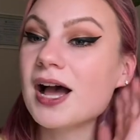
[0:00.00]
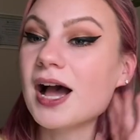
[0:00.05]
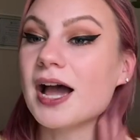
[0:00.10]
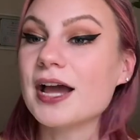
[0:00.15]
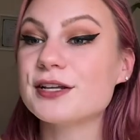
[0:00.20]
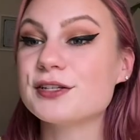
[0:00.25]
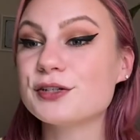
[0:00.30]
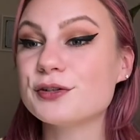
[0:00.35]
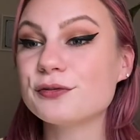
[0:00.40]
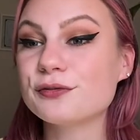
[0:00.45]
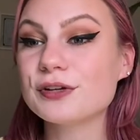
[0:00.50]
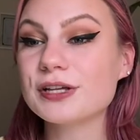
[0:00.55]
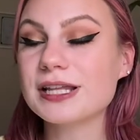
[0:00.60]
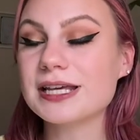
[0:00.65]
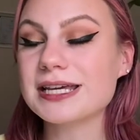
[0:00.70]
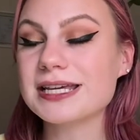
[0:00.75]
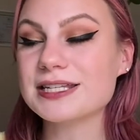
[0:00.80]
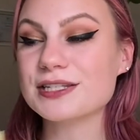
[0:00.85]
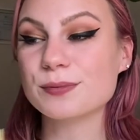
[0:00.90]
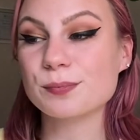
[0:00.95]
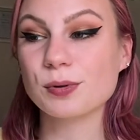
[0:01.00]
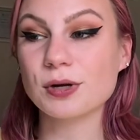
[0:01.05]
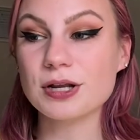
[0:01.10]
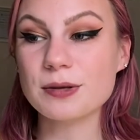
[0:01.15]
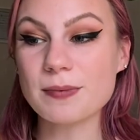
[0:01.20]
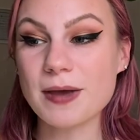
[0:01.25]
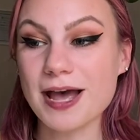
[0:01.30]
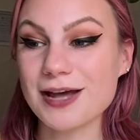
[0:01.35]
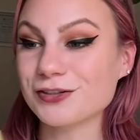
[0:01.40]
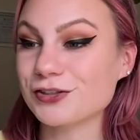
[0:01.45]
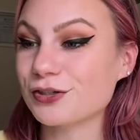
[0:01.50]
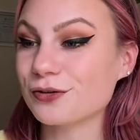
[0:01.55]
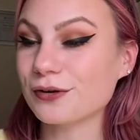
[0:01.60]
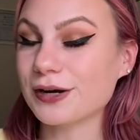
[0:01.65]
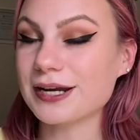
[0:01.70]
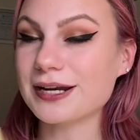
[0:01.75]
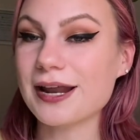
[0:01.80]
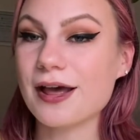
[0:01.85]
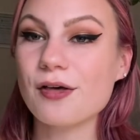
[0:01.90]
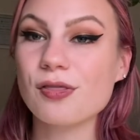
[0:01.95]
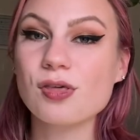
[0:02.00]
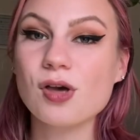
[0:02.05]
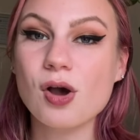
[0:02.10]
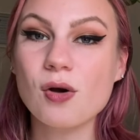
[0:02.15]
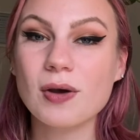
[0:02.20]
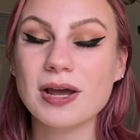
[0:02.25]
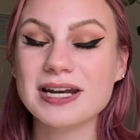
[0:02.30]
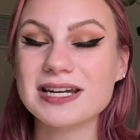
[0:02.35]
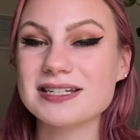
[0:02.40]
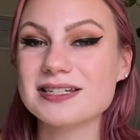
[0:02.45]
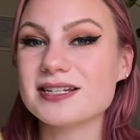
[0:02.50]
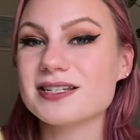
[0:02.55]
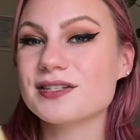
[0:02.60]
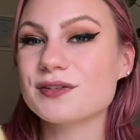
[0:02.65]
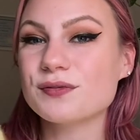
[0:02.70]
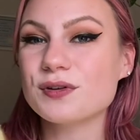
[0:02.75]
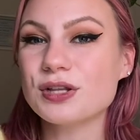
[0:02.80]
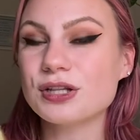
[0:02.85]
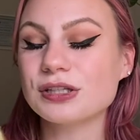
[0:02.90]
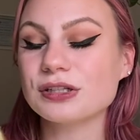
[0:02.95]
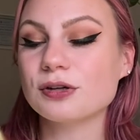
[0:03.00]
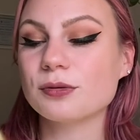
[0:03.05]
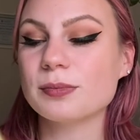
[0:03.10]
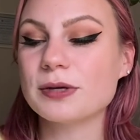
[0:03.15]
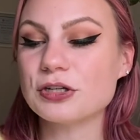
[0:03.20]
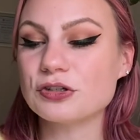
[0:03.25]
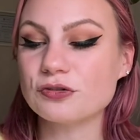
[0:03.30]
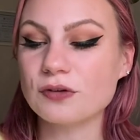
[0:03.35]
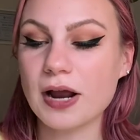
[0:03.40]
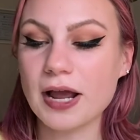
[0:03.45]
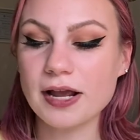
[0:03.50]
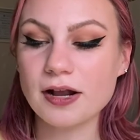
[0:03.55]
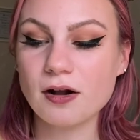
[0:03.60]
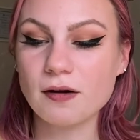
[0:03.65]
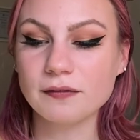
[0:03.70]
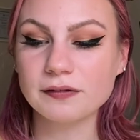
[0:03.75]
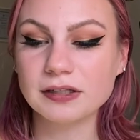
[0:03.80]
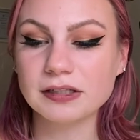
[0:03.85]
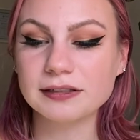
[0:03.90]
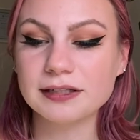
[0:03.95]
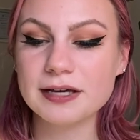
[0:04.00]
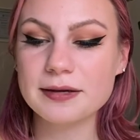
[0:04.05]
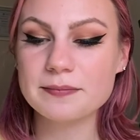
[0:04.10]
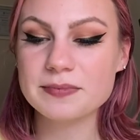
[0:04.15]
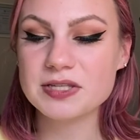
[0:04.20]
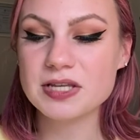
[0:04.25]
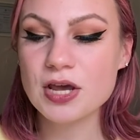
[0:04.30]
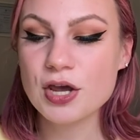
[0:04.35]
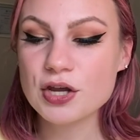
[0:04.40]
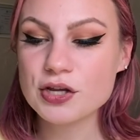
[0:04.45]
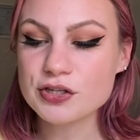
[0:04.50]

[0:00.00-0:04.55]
I do feel like it's pretty patchy right now though, and it does feel a little bit drying on the lips.